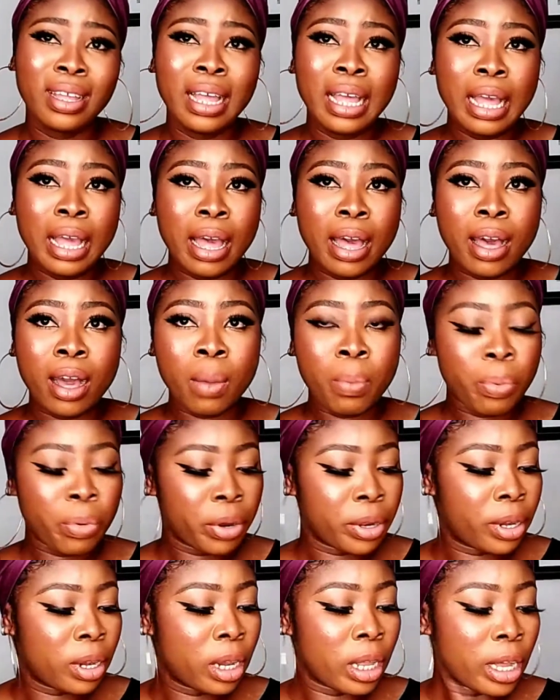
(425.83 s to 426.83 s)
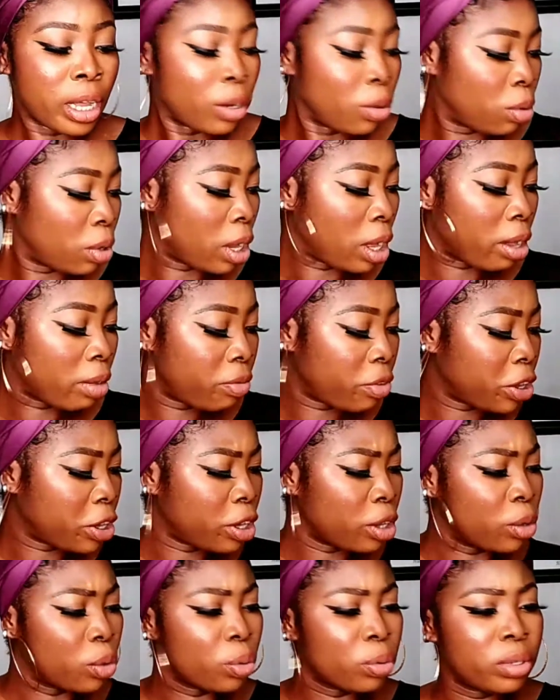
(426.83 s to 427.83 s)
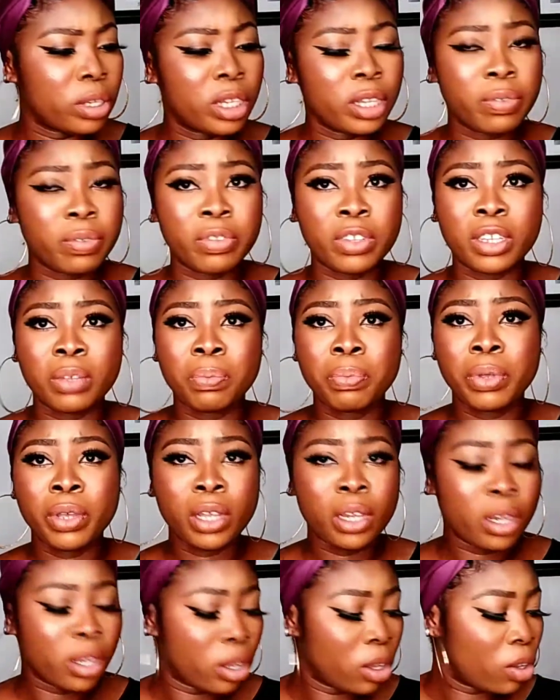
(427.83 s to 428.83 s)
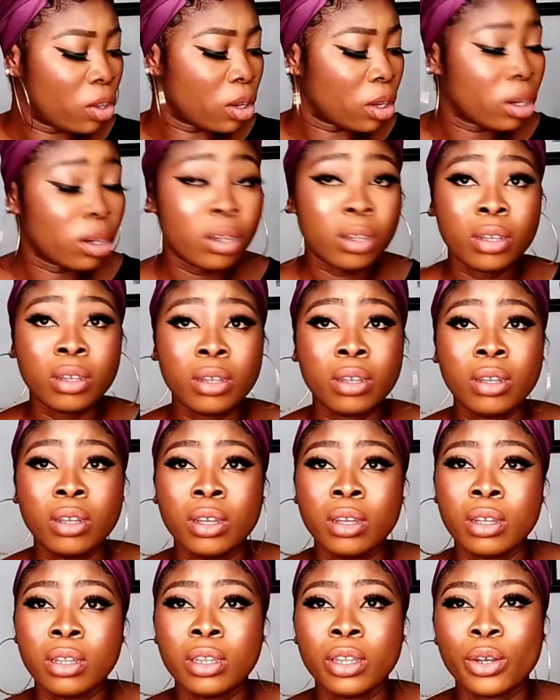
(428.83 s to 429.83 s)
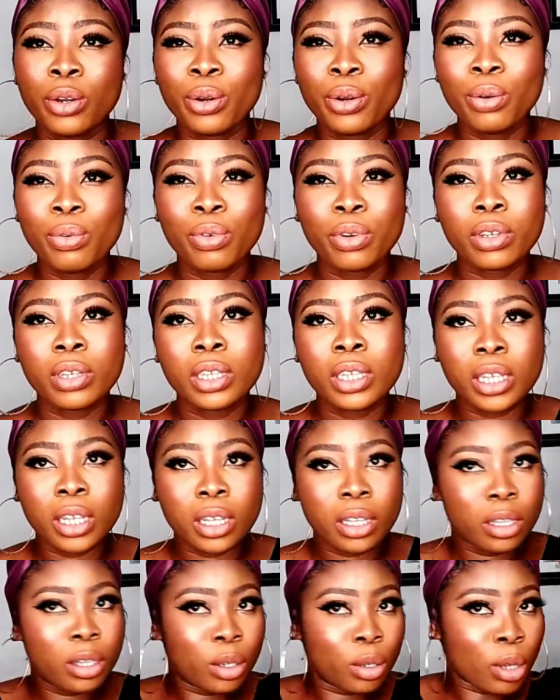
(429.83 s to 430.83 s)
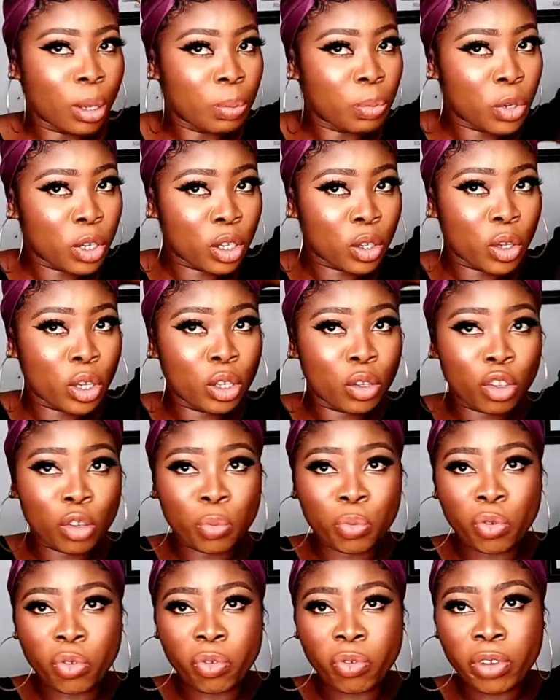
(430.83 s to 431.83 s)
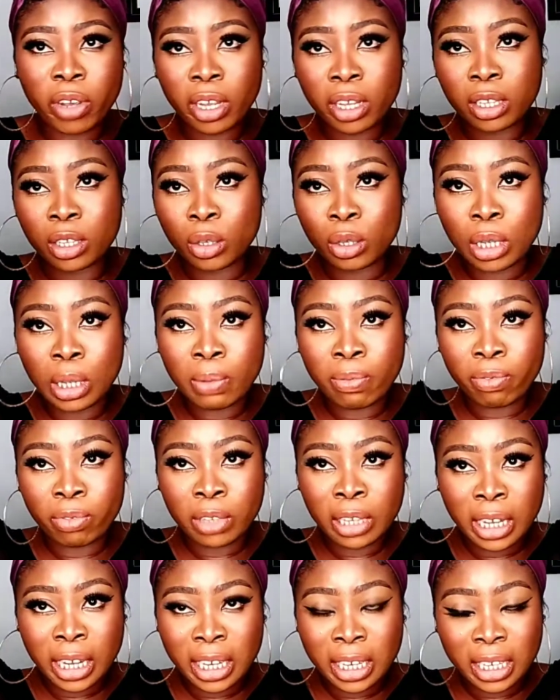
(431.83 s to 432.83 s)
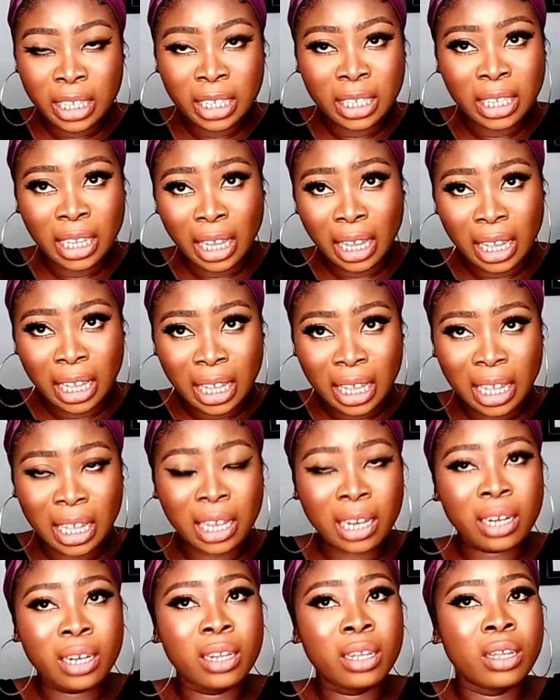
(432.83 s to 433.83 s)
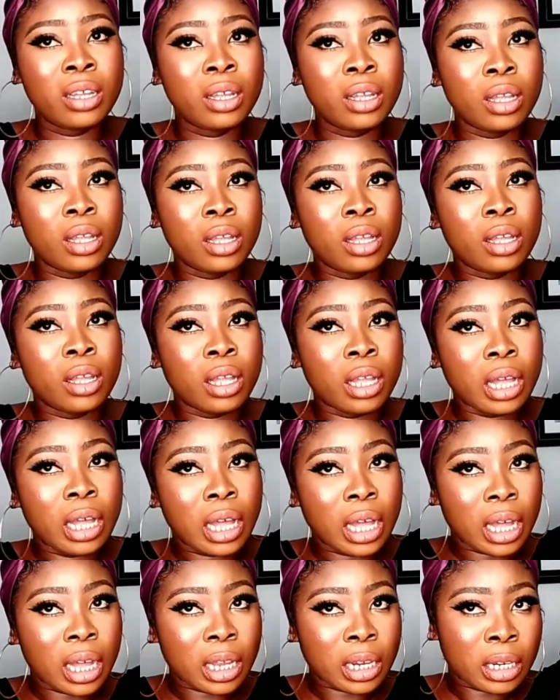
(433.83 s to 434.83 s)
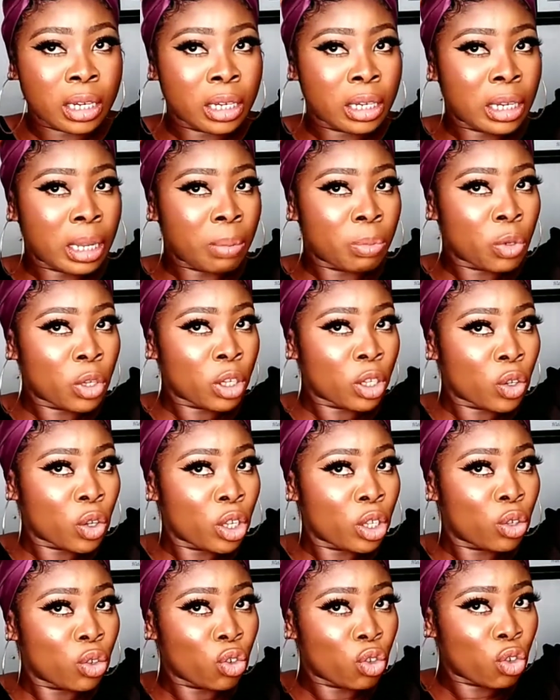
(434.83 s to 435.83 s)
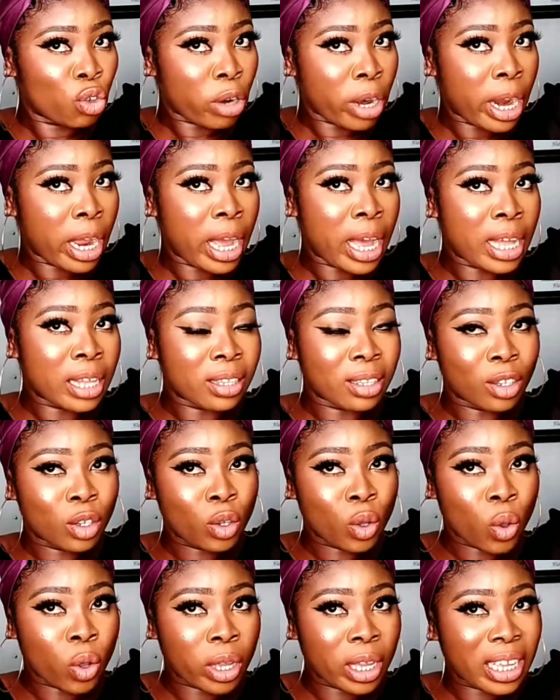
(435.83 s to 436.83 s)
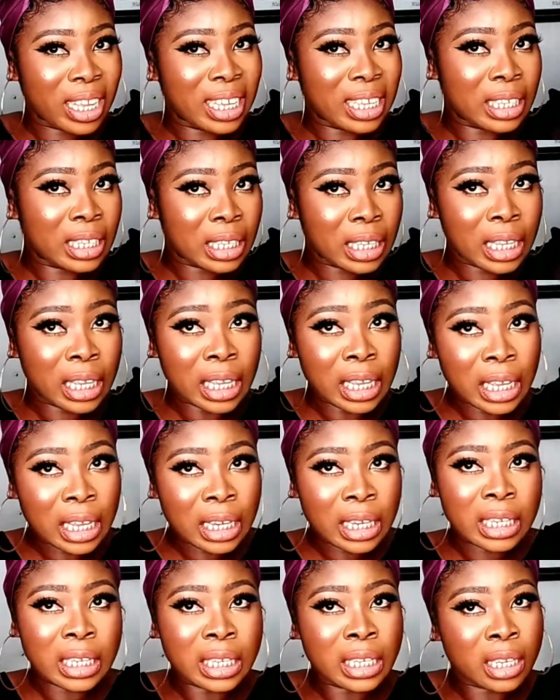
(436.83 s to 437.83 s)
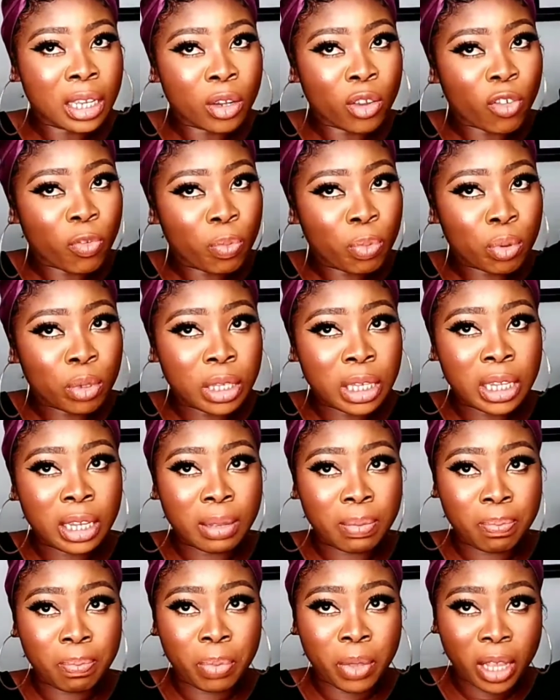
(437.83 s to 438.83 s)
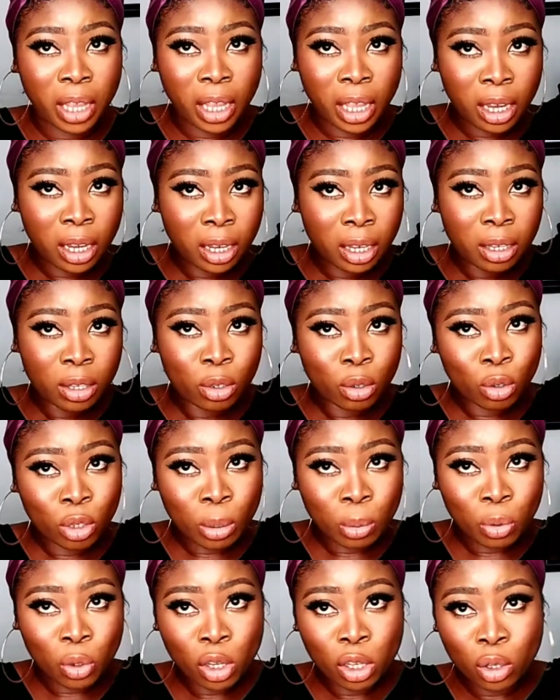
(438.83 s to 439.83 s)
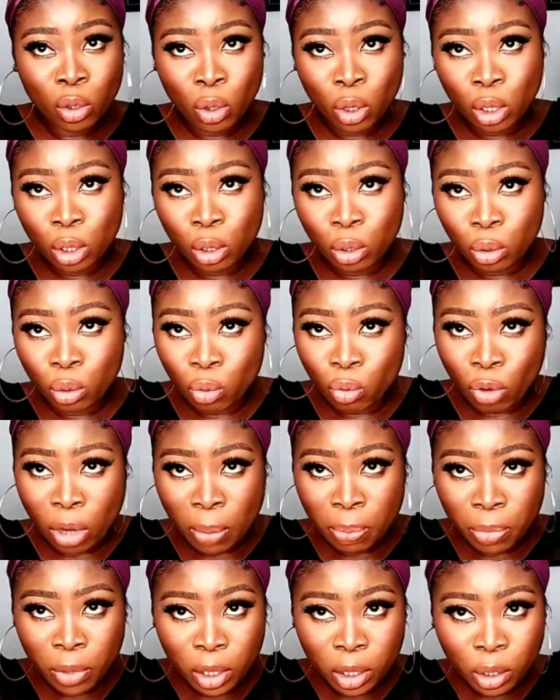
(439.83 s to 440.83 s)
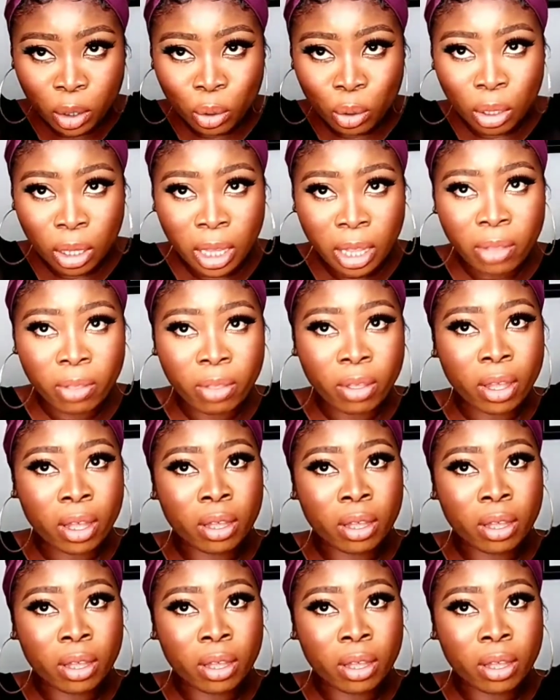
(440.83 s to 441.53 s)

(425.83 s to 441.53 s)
apparently I don't have any good safety pin here, they're all rusted, so I'm just going to improvise. So I've tied it again, and I'm just going to try and tuck it in instead of putting a pin. So I'm just going to wrap this together